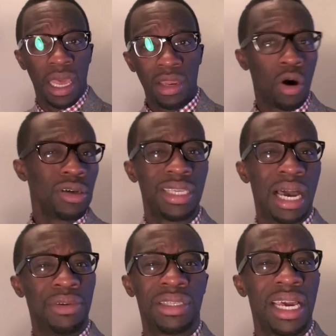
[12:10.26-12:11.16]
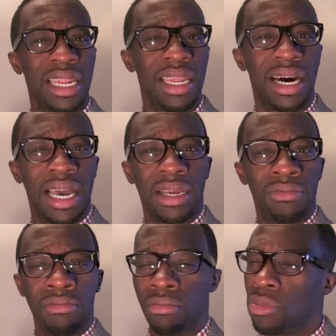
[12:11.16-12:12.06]
And the whole time you're standing there like,
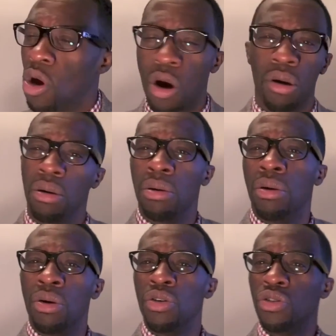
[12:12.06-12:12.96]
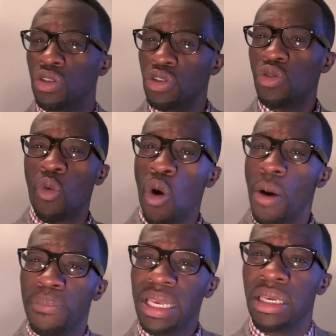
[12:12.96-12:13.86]
do you
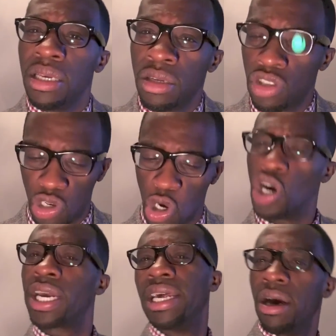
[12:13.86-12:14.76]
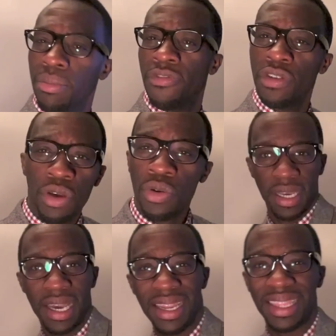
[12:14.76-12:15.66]
want me to hook it up for
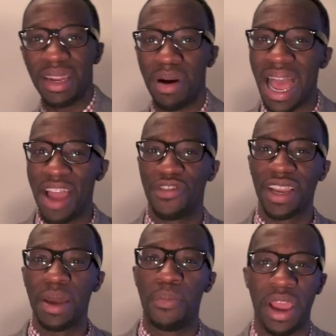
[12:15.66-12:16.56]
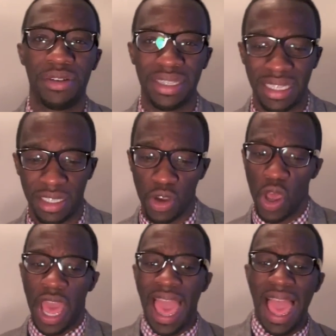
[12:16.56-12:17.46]
you? And the thing about African parents is
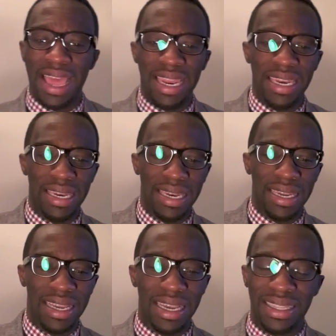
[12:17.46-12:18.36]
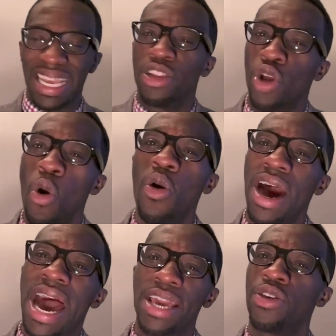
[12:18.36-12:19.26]
they
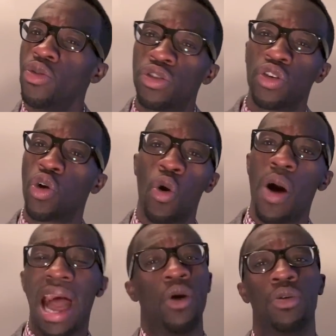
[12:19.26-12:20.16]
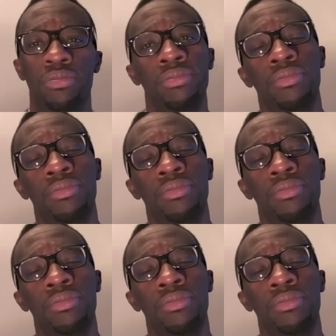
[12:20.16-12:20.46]
don't like you to go out.